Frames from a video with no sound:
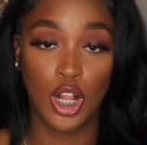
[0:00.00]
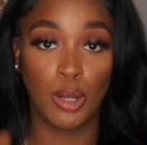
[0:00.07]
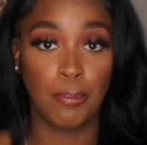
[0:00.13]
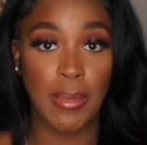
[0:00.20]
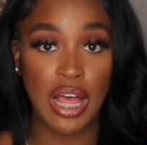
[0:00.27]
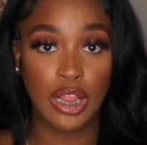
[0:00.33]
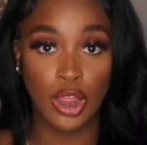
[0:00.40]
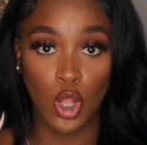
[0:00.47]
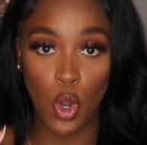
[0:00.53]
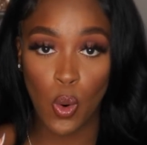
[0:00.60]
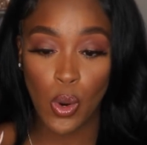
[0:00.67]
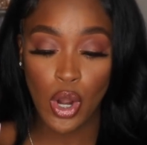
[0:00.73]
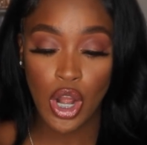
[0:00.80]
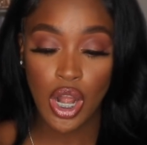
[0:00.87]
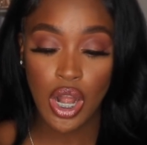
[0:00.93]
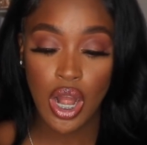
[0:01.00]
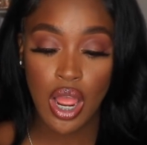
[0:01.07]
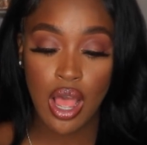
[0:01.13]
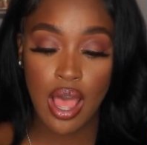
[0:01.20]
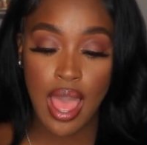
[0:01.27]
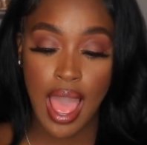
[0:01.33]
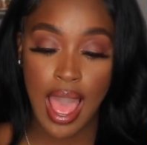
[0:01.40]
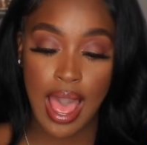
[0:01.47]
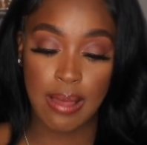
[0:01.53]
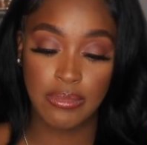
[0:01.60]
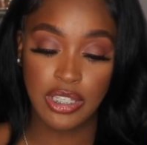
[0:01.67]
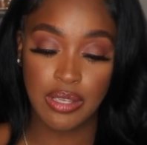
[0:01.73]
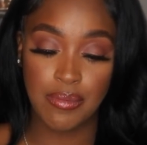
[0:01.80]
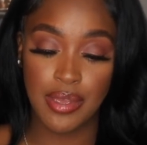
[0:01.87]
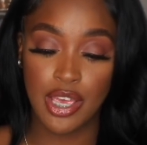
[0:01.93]
My lower
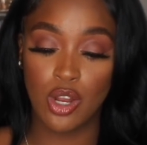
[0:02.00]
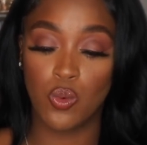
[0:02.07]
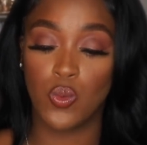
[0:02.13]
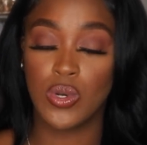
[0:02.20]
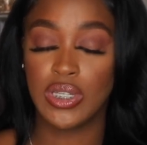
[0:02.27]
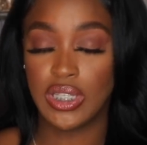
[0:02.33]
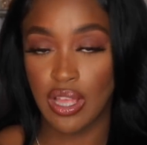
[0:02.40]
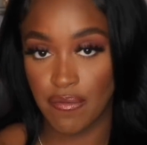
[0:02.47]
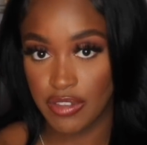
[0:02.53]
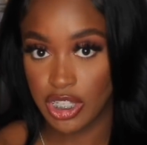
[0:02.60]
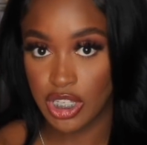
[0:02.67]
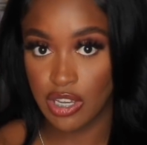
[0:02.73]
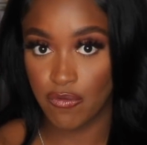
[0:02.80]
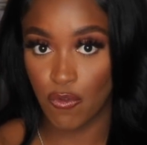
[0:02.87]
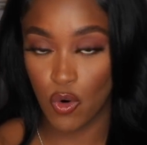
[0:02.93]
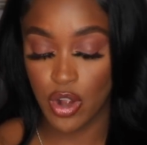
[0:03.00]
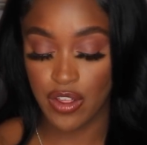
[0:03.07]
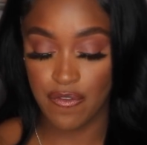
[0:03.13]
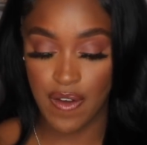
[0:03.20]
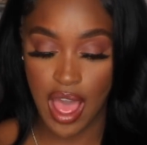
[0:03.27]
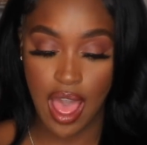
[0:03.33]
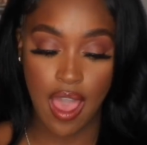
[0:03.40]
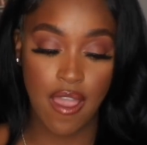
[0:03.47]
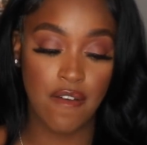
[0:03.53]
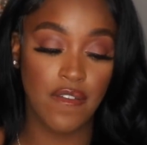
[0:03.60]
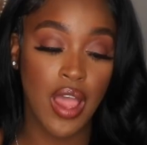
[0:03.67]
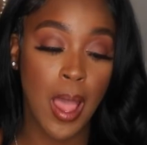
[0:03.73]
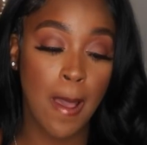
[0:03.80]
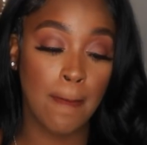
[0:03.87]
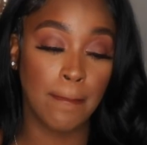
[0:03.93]
abdomen was $17.45.
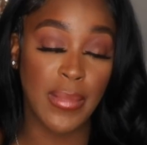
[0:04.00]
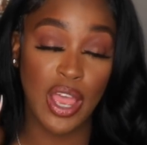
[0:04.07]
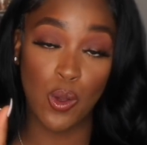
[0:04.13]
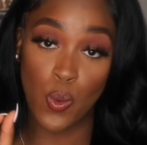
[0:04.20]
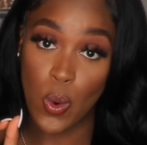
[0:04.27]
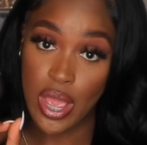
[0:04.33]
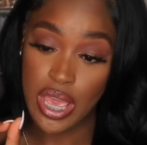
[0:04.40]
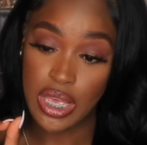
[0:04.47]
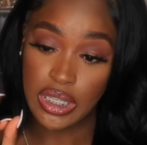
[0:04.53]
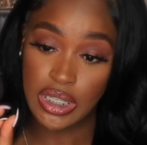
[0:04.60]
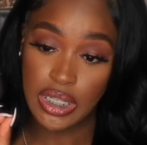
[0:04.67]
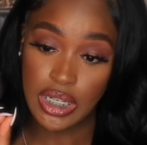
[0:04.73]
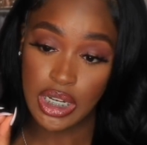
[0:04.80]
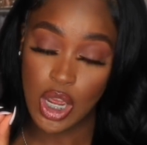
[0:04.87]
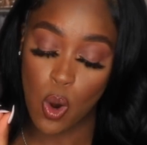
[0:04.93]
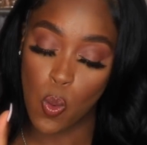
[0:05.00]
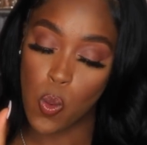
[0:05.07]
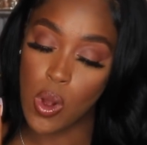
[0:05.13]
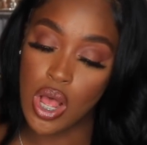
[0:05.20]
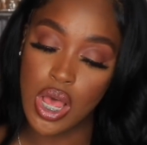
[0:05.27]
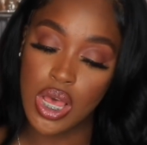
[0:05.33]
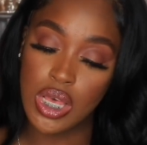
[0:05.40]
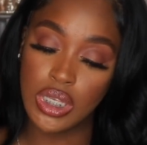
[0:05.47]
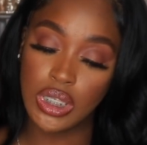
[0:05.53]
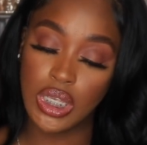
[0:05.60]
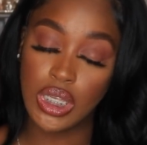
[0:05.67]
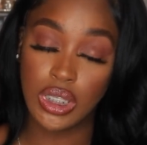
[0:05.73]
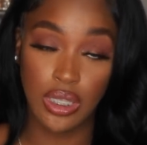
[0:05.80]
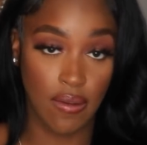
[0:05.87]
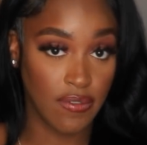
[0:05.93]
My waist was
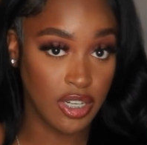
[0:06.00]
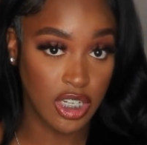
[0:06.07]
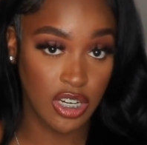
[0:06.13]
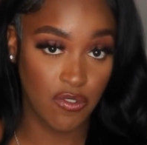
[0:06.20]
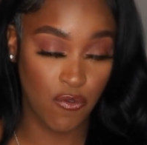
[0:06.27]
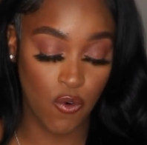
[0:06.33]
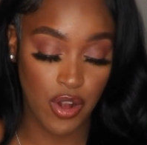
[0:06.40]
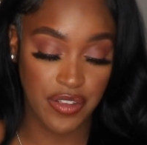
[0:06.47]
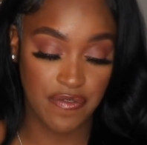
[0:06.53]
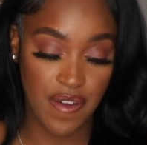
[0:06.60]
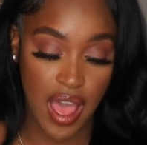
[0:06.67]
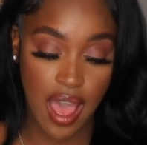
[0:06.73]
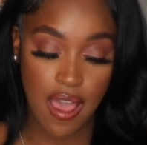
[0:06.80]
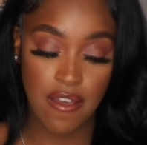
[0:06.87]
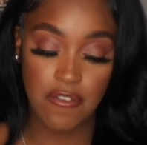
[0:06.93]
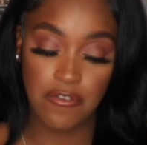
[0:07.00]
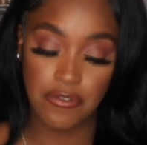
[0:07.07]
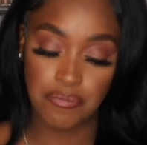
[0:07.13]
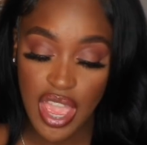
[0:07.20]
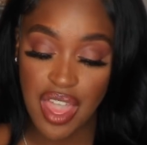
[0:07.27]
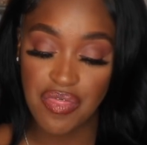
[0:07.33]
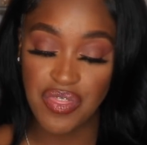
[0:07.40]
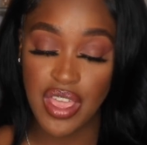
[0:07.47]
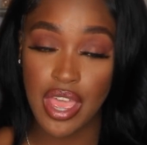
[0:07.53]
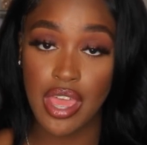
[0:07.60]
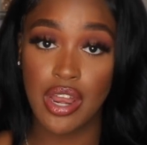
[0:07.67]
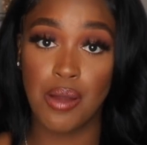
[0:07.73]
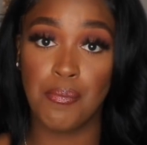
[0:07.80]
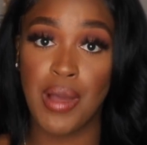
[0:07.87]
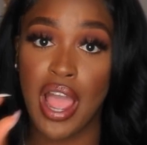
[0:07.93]
$17.45. And
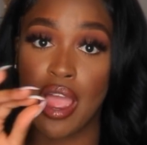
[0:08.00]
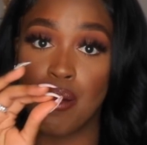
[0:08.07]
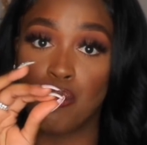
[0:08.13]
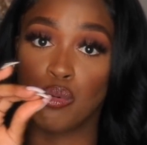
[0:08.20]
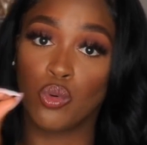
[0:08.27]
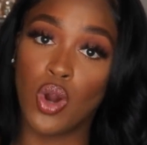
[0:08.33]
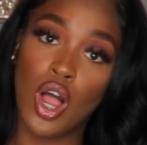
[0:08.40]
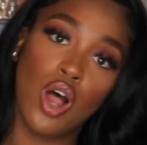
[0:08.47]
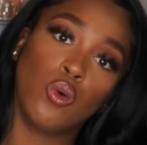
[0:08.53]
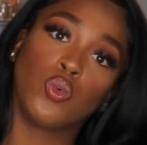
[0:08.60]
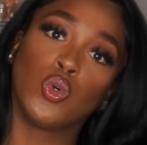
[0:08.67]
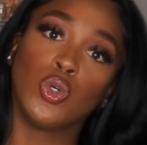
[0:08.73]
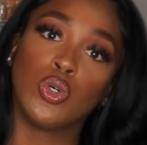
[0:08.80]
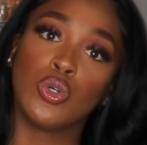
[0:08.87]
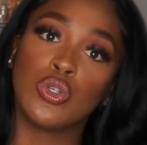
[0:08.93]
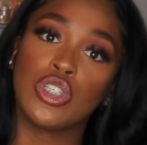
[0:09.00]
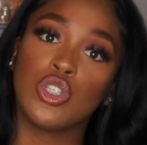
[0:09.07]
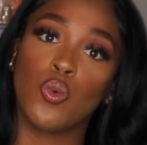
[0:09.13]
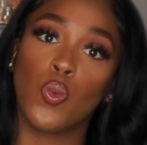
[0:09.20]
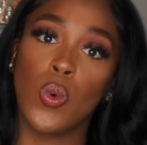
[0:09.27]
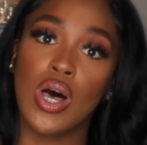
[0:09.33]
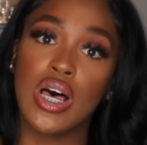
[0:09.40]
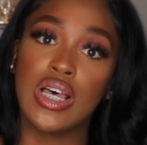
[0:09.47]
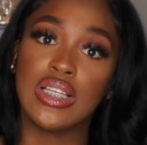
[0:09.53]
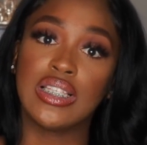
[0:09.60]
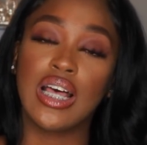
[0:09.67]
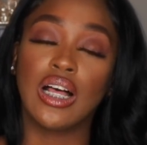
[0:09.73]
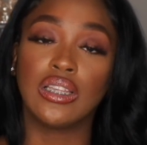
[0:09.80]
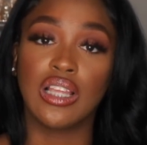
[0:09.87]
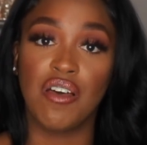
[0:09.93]
then my bra rolls was
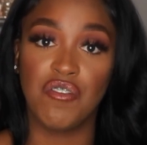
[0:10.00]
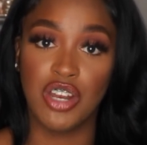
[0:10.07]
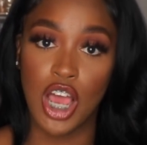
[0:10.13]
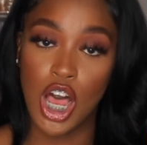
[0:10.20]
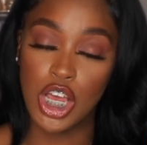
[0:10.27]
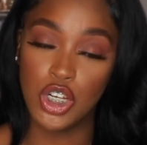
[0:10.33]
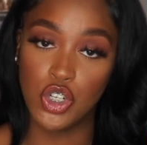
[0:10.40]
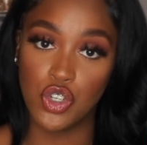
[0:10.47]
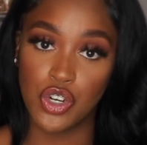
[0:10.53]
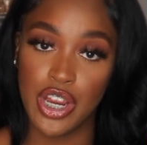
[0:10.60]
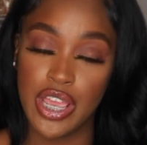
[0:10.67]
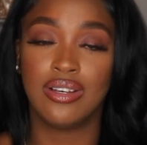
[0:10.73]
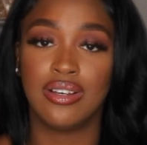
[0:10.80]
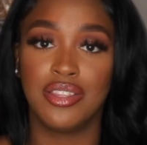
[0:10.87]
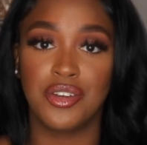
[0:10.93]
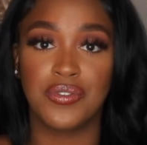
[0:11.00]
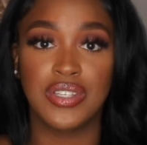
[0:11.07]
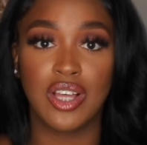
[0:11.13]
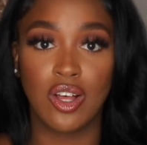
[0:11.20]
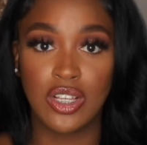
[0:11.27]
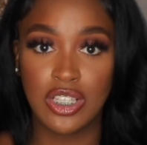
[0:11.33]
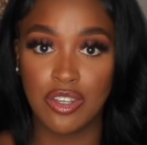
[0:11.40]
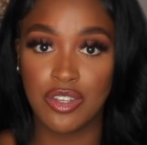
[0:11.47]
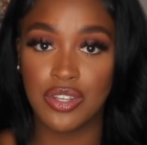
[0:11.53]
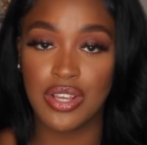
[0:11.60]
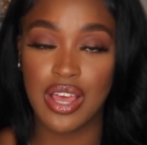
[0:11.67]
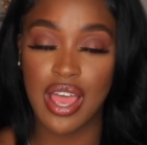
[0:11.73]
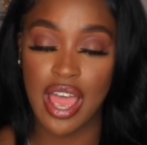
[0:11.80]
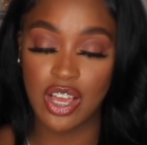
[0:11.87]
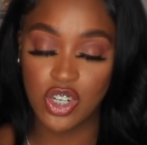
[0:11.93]
$1,100. There was also
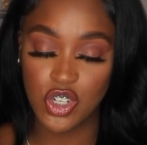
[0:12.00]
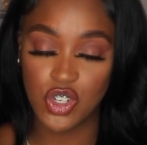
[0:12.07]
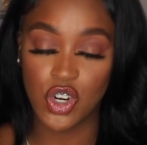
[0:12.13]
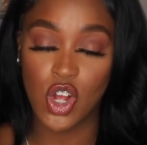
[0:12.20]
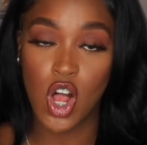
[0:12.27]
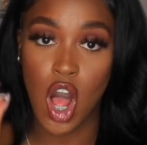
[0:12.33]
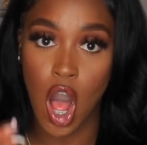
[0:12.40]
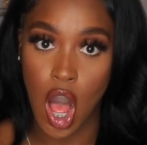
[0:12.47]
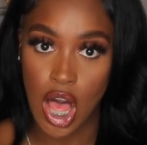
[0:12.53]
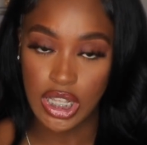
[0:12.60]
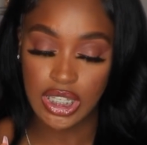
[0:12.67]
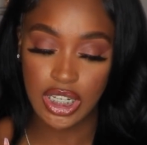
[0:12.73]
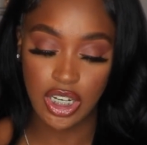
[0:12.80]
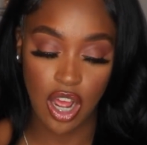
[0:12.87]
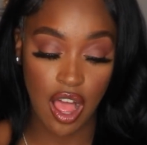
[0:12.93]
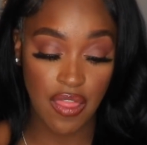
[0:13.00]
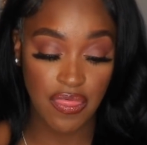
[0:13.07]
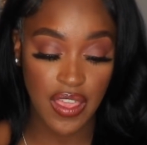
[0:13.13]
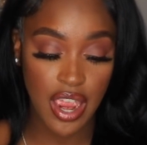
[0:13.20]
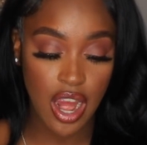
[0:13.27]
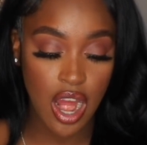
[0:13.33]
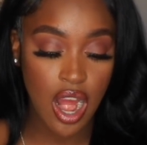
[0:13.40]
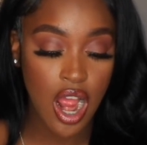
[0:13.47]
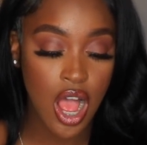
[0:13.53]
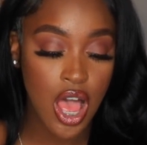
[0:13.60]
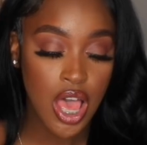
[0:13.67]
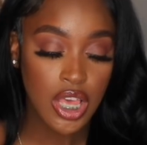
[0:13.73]
extra cost on there.